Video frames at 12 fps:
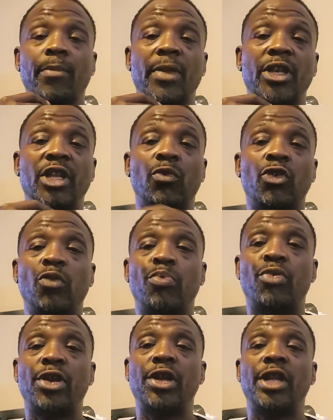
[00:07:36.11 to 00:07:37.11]
and then when you're
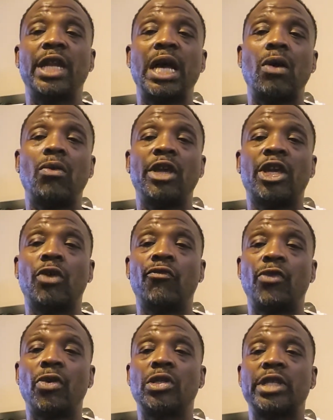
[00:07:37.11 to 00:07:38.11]
printing it out, it
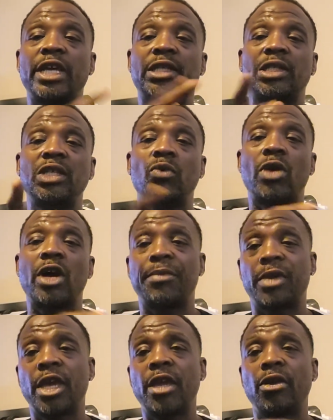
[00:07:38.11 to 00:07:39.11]
converts that
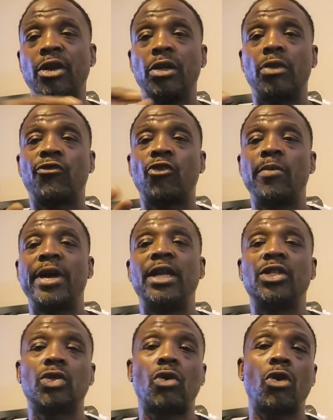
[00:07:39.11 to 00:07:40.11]
CYMK color format
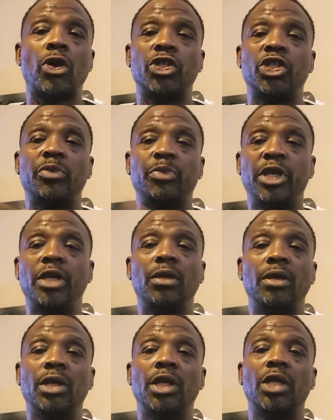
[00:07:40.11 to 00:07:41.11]
into RGB
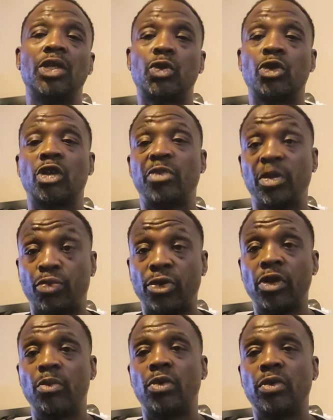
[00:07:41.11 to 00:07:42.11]
so it can be
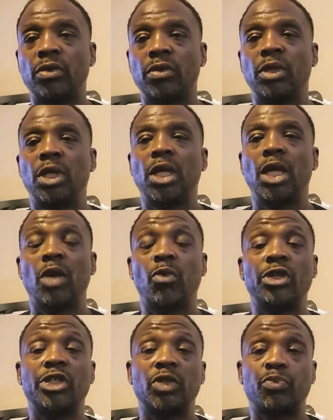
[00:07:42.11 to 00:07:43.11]
printable. And
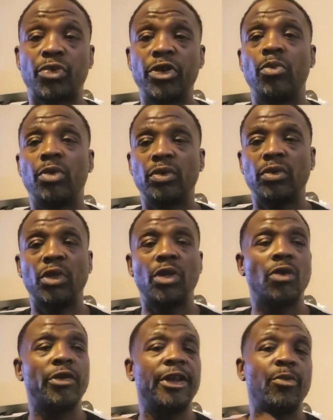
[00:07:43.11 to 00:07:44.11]
once it's printable, you
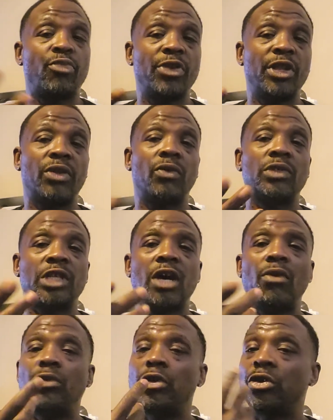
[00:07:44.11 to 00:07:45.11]
go ahead and print those
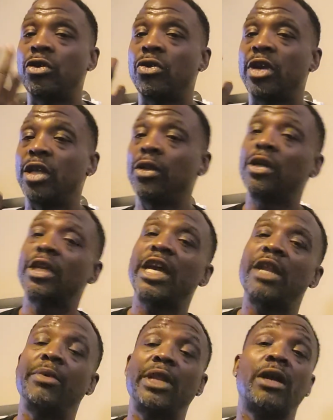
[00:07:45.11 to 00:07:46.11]
out. You go ahead and look
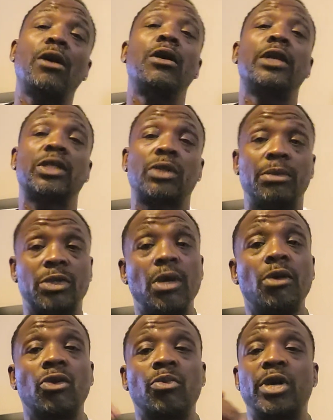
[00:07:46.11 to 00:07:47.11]
at it and be like, oh, that's what I'm
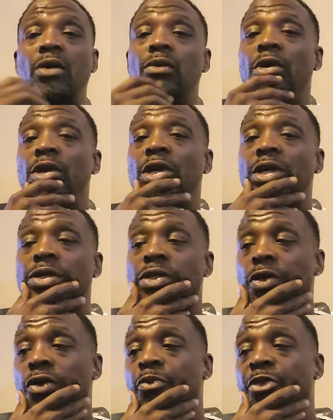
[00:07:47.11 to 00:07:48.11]
talking about.
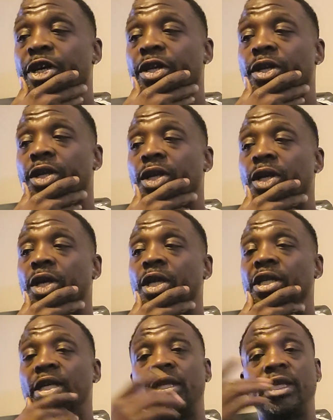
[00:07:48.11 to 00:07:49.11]
So, but
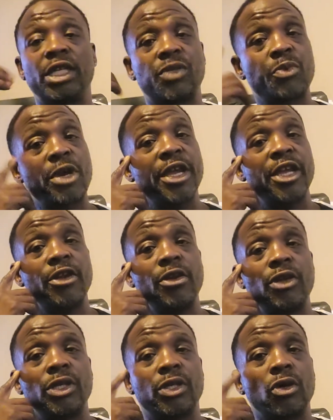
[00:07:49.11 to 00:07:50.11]
this right here
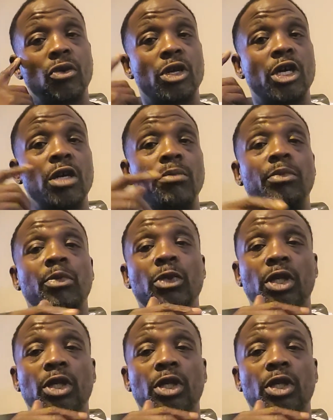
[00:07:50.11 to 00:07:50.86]
is going to come